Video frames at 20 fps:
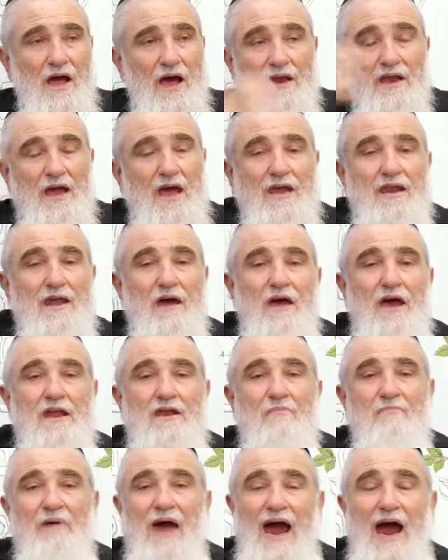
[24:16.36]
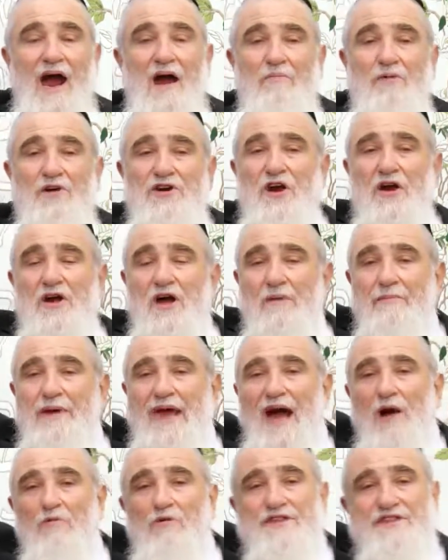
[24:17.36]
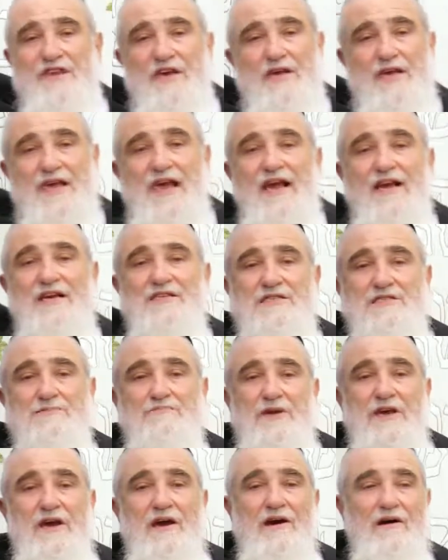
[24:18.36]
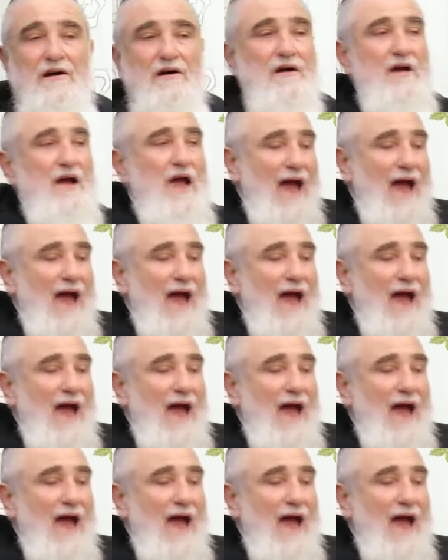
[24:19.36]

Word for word: In, in, the, in the parable, you're coming out with the king's spear.